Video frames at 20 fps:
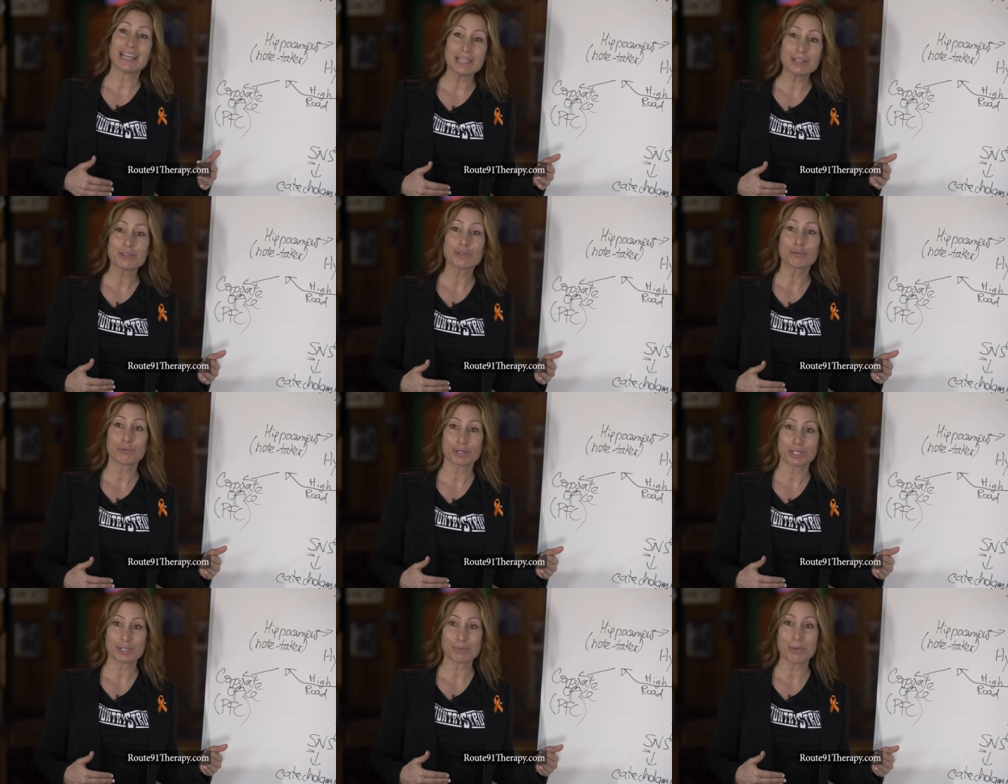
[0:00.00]

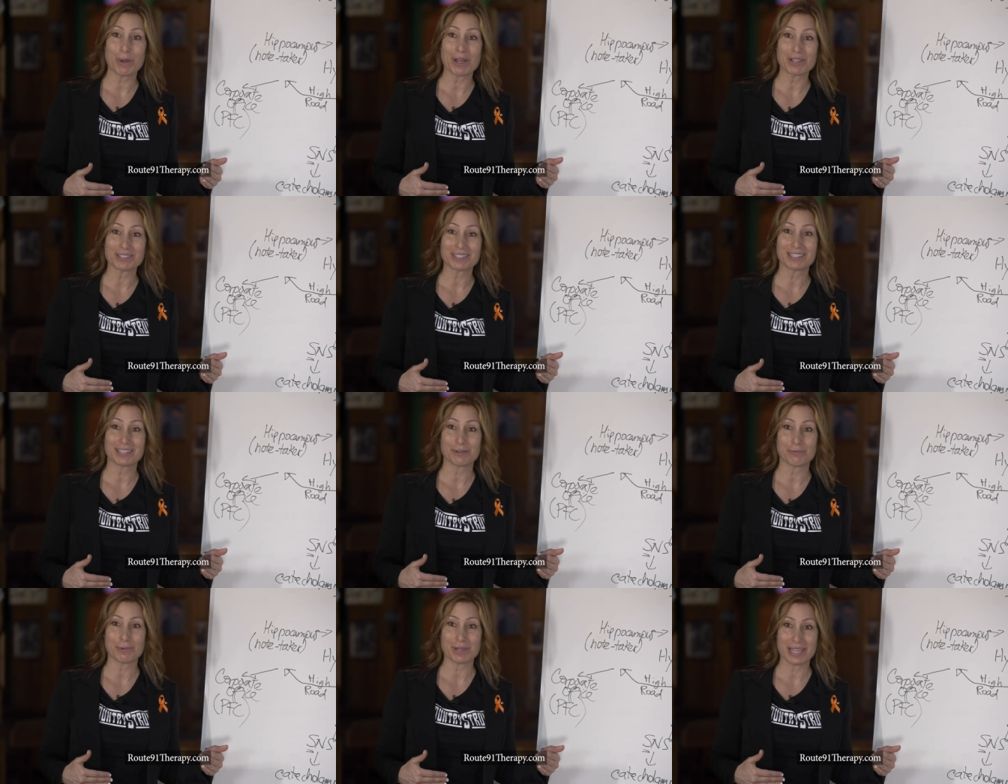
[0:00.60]
like the
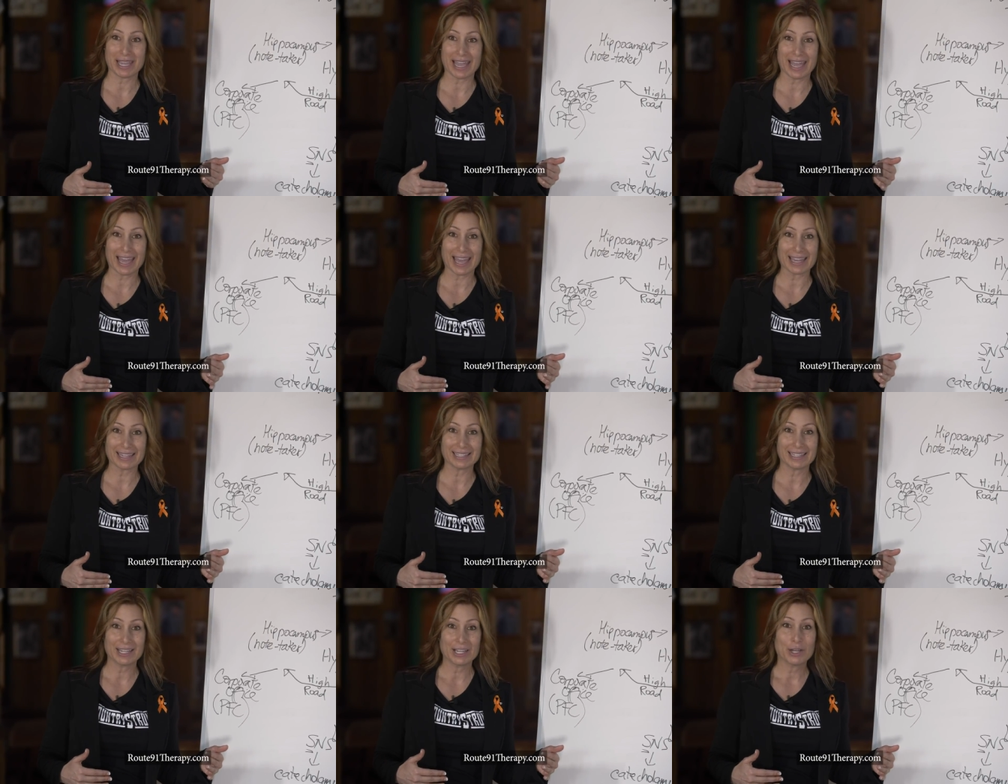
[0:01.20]
response that we
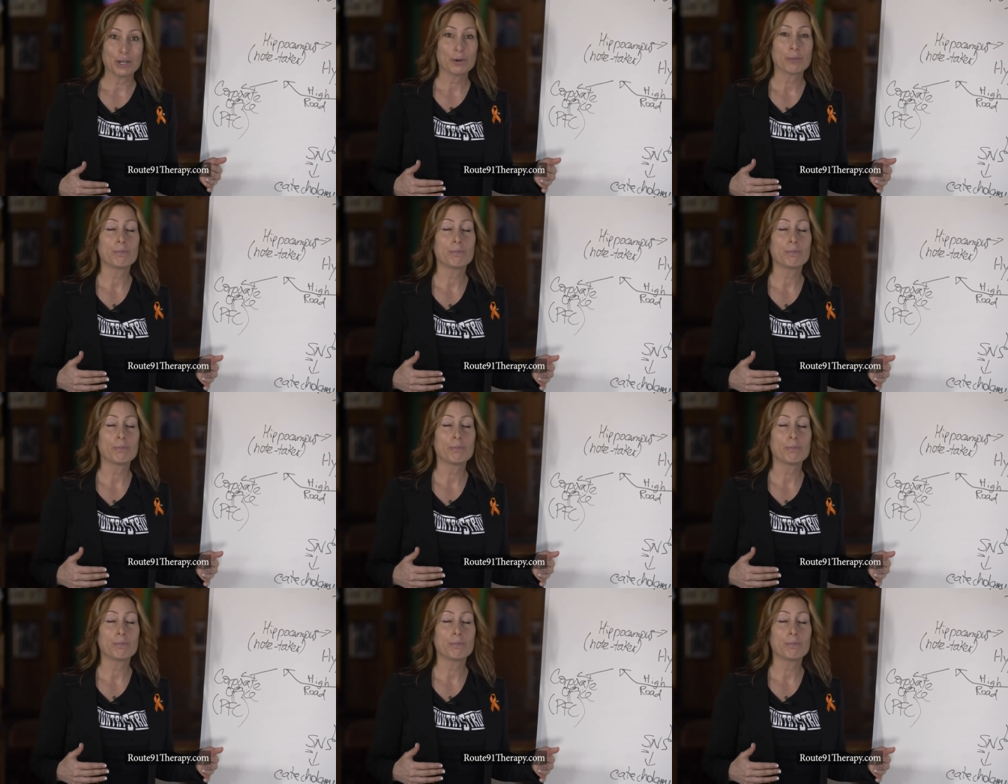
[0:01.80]
had,